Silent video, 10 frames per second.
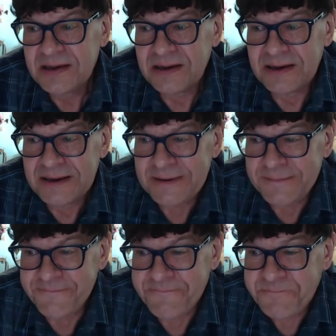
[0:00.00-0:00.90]

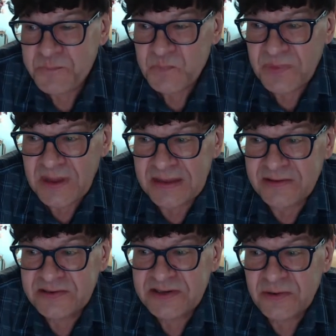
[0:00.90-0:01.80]
Um, and
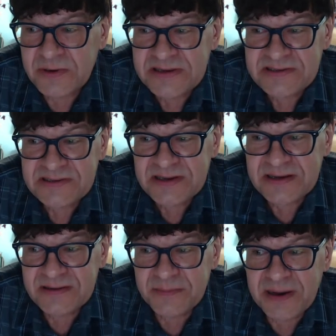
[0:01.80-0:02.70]
there's always
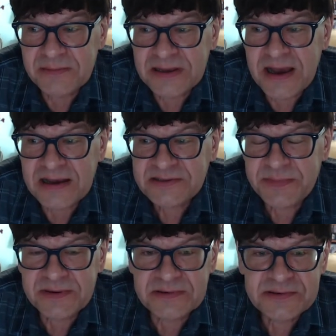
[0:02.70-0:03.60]
uh, the public
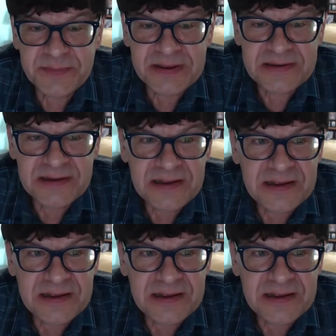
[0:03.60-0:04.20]
hospitals, but